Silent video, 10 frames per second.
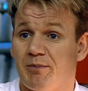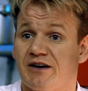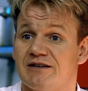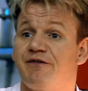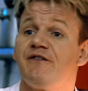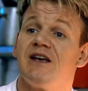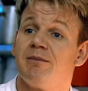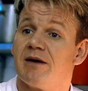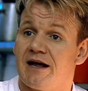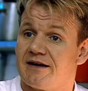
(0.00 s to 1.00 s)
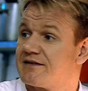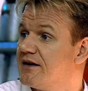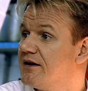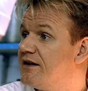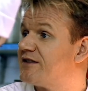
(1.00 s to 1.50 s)
because in 15 minutes,
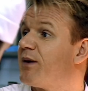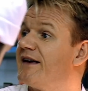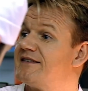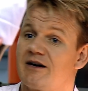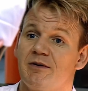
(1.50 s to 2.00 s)
this place is going